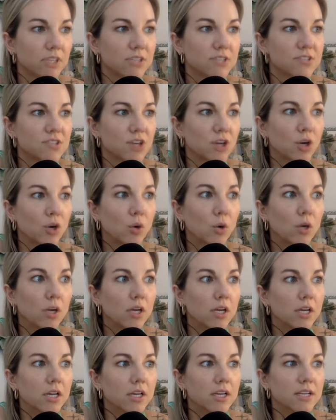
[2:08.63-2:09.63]
So
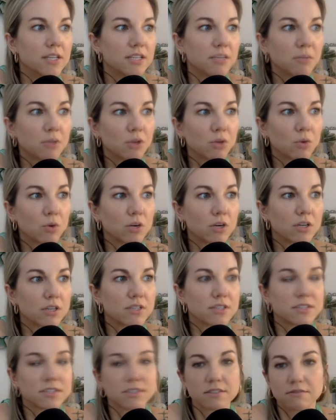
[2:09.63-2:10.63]
some of the
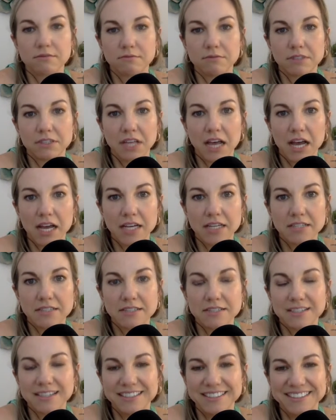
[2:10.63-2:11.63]
worst
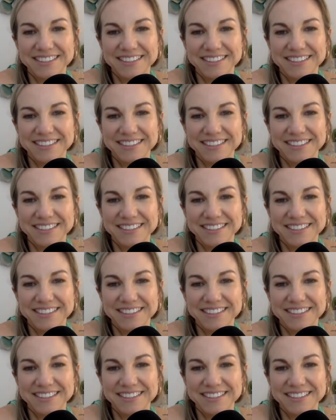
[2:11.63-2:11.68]
lies